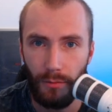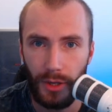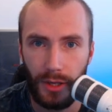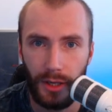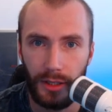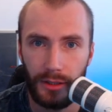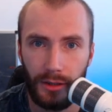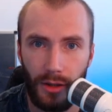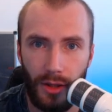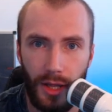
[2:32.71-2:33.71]
because
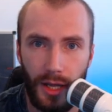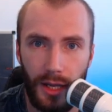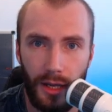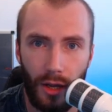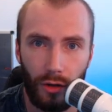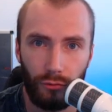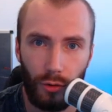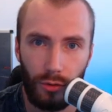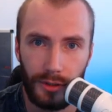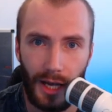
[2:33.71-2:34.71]
the
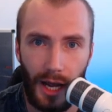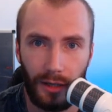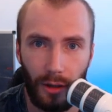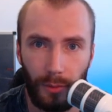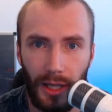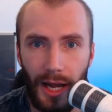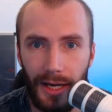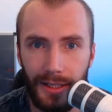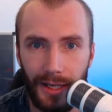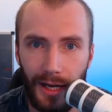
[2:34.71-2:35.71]
rules are
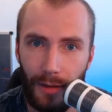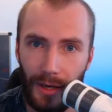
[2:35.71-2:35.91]
applied um,